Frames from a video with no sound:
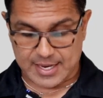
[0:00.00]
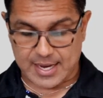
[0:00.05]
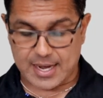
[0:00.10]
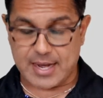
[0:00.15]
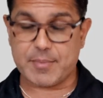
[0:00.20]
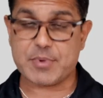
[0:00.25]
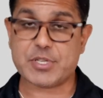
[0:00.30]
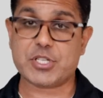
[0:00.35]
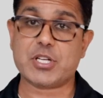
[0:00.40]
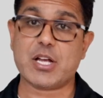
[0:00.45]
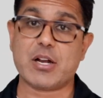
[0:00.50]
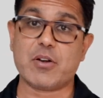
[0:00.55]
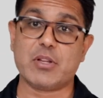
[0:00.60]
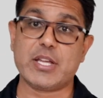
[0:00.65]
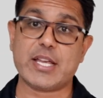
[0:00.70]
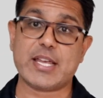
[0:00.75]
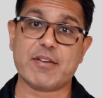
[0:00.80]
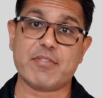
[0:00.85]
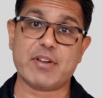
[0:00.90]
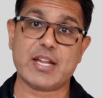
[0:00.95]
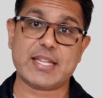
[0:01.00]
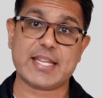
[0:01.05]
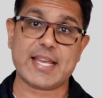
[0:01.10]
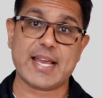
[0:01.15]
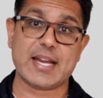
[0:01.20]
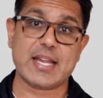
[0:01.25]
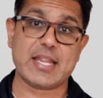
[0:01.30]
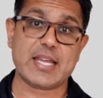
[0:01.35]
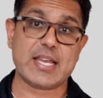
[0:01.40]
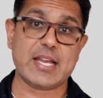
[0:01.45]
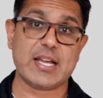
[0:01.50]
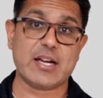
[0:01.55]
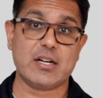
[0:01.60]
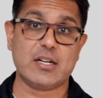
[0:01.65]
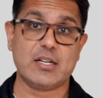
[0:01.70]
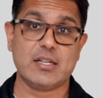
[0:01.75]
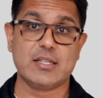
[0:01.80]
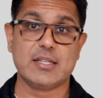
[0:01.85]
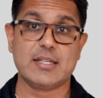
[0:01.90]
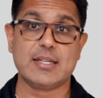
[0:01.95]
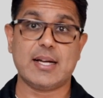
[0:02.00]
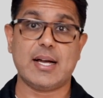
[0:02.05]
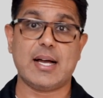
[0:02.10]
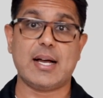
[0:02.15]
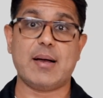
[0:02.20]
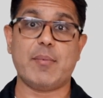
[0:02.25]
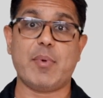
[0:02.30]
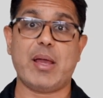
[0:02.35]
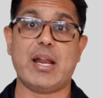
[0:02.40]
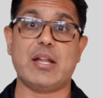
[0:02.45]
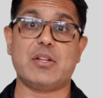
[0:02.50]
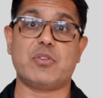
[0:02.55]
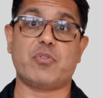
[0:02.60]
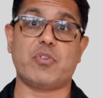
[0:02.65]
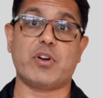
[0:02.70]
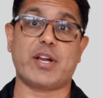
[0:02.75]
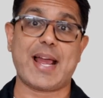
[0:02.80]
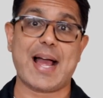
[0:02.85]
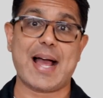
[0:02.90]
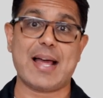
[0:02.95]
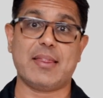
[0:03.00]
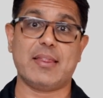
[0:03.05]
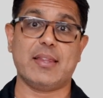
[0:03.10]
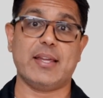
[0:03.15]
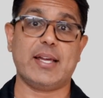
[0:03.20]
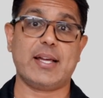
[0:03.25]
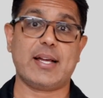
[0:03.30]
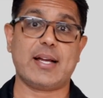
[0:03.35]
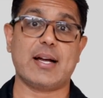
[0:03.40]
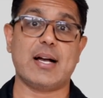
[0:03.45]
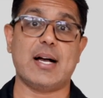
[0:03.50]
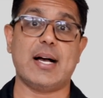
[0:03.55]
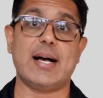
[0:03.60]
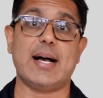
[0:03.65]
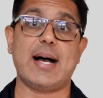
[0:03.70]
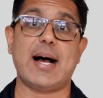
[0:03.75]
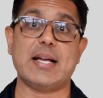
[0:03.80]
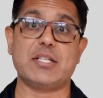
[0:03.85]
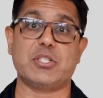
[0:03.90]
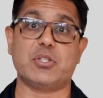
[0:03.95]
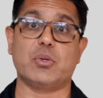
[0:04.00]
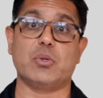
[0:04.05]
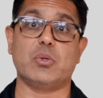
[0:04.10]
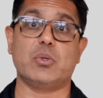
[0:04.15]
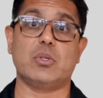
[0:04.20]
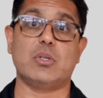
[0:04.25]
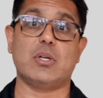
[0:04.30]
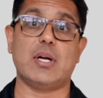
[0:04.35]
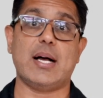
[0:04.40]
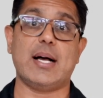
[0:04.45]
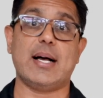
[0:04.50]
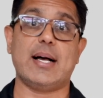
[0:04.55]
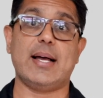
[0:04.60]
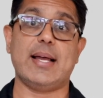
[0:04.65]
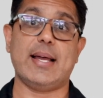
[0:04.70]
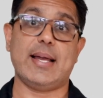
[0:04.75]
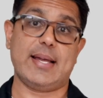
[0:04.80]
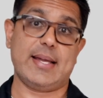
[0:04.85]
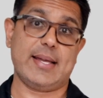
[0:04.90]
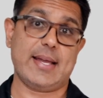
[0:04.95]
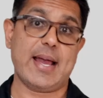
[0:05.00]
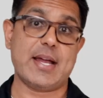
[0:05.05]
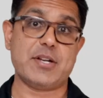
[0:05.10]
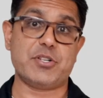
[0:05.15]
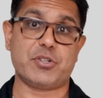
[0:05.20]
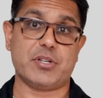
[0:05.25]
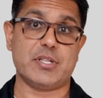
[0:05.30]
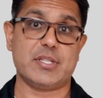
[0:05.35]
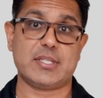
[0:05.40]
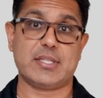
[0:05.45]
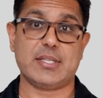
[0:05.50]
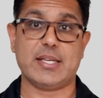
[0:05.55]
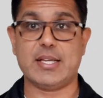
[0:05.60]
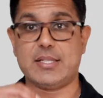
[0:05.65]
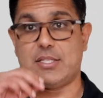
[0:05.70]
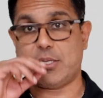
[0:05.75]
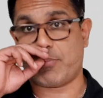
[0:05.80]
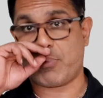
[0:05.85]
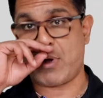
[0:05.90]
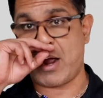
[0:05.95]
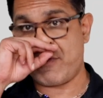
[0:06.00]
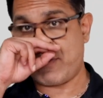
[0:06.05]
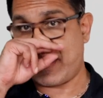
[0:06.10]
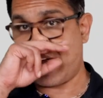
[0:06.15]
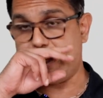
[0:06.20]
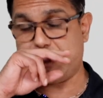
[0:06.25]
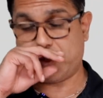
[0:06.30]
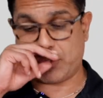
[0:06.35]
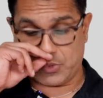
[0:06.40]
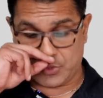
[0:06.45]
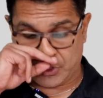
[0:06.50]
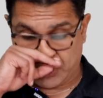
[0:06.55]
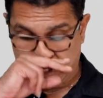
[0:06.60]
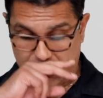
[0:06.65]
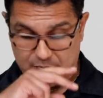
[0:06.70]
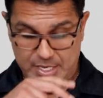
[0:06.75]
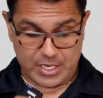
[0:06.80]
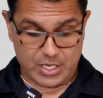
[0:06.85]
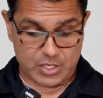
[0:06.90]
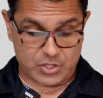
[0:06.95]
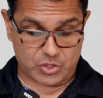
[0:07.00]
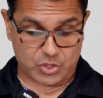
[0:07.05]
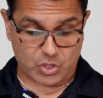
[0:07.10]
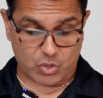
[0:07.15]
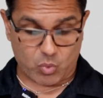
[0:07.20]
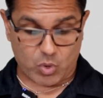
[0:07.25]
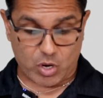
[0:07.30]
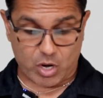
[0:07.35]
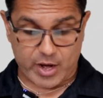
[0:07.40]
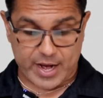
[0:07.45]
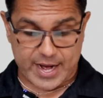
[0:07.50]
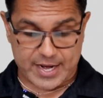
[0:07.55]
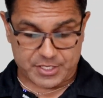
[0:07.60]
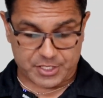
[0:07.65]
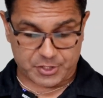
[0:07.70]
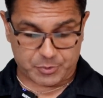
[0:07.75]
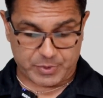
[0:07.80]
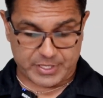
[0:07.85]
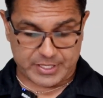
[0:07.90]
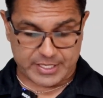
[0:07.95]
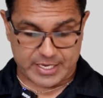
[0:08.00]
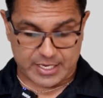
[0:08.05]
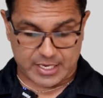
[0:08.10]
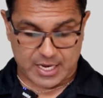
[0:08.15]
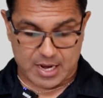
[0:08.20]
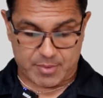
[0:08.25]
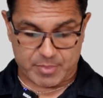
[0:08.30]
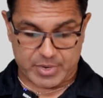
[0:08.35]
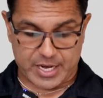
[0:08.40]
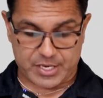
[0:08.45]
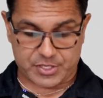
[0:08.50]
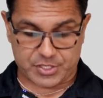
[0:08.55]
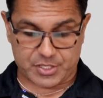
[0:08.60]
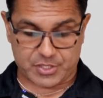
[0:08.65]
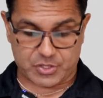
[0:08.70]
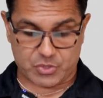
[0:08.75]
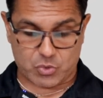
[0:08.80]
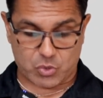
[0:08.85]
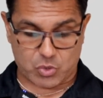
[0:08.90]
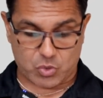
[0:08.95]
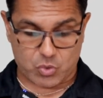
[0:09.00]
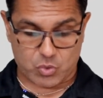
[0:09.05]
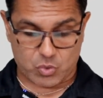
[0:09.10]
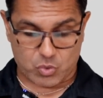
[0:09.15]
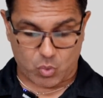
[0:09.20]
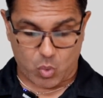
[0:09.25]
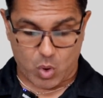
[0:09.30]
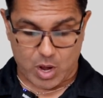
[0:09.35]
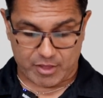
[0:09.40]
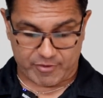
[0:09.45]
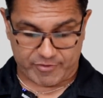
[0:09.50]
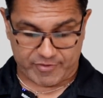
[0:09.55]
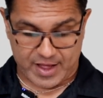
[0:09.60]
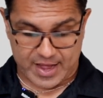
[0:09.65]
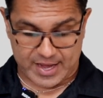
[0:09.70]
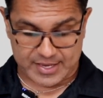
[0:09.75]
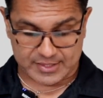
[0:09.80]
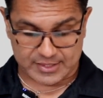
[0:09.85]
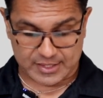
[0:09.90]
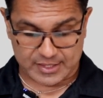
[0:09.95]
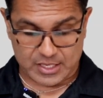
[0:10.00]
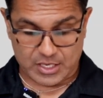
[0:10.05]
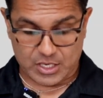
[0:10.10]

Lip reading: It's generally given at the end of the year, and it's for Catholic high school entrance into private high schools. So what are HSPT accommodations and who qualifies?